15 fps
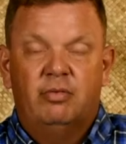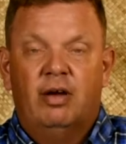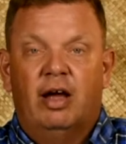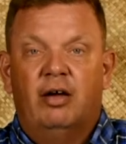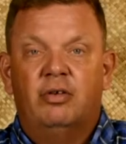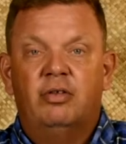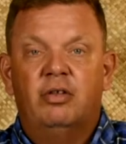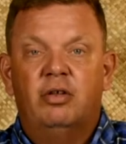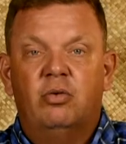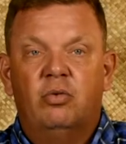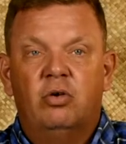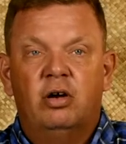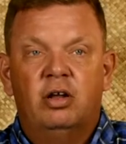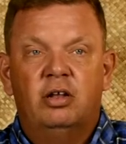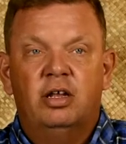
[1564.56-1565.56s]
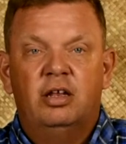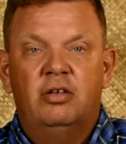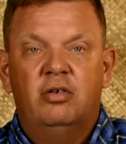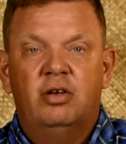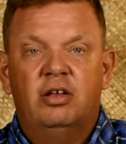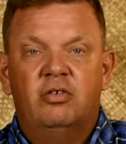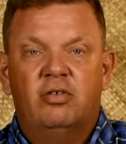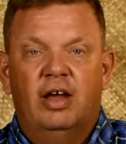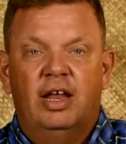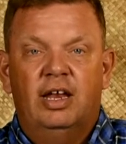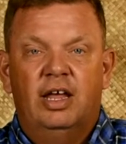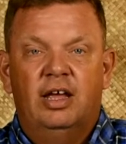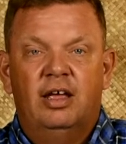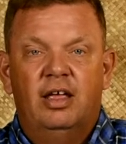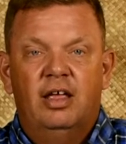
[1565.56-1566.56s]
around the world and doing
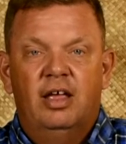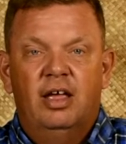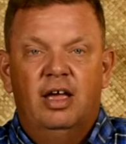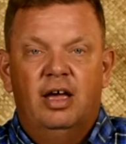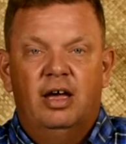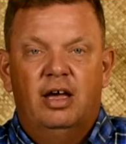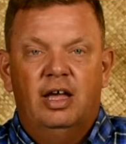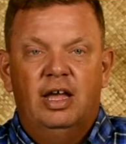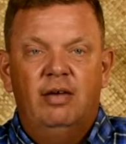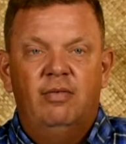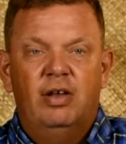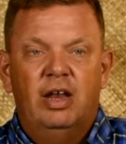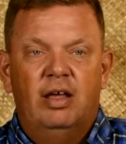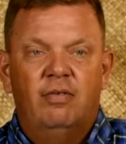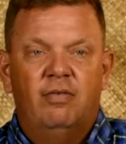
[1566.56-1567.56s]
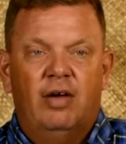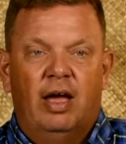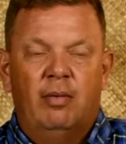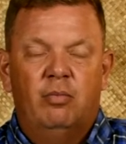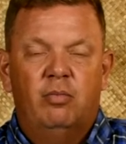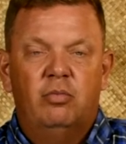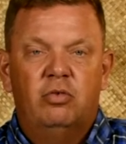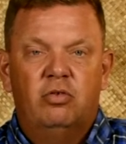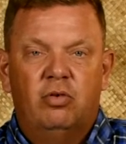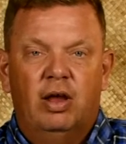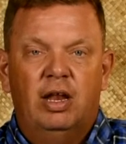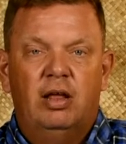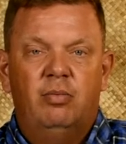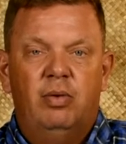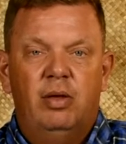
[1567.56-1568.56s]
training, even if I'm
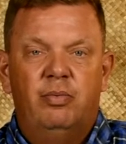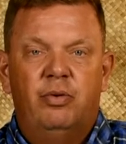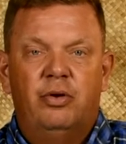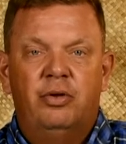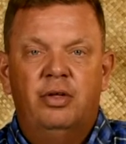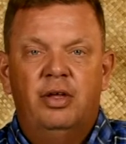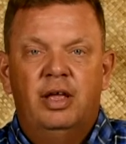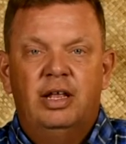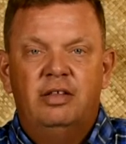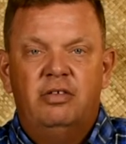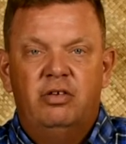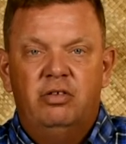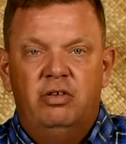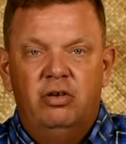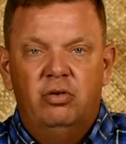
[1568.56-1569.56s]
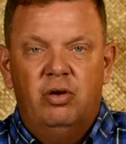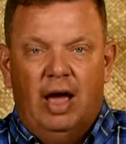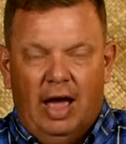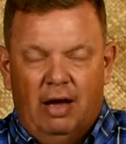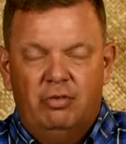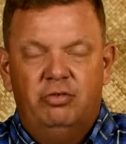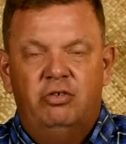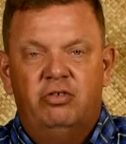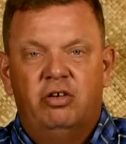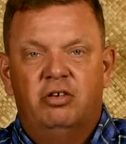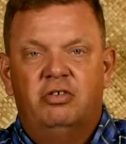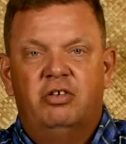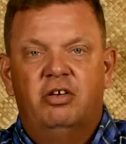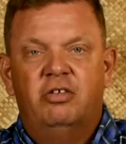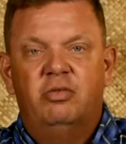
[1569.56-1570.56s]
training people to do house
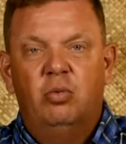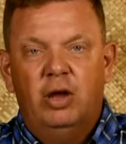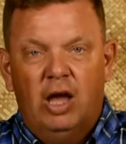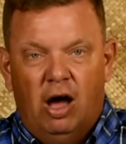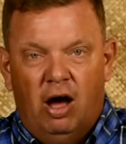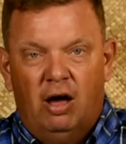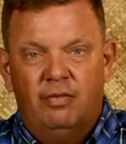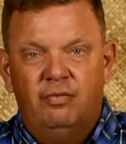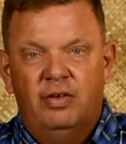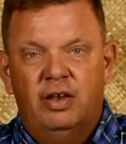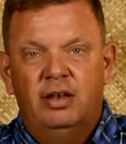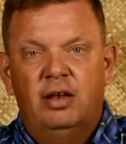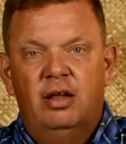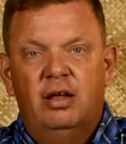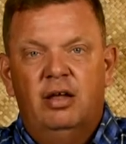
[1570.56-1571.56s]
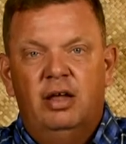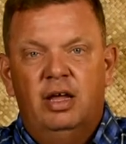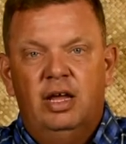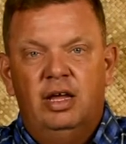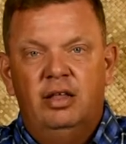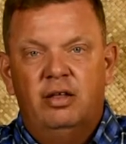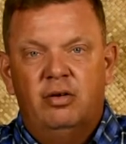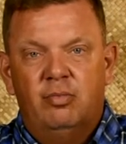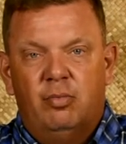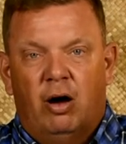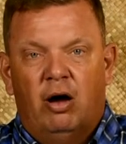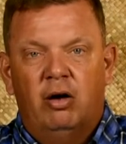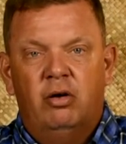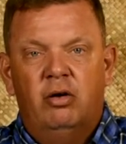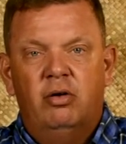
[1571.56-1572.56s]
churches, we often either
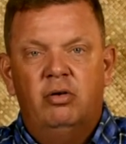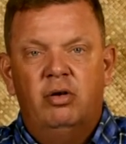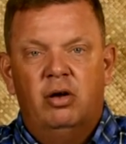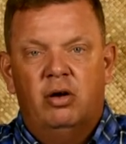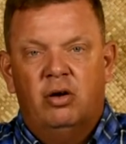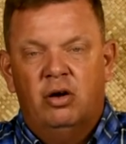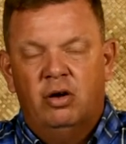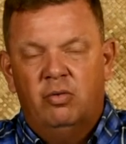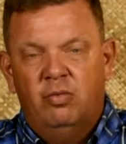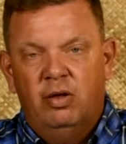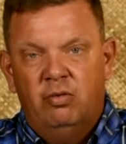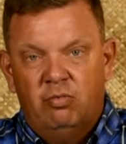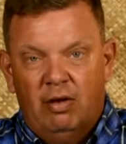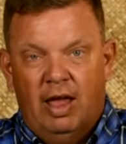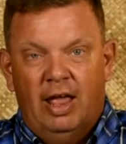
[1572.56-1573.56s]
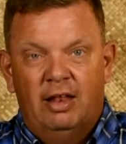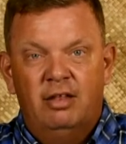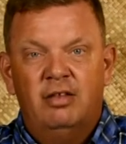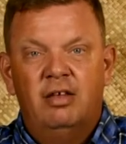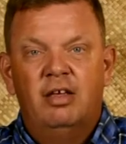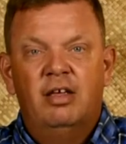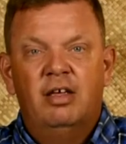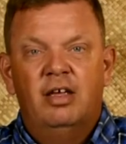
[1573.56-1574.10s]
borrow or we rent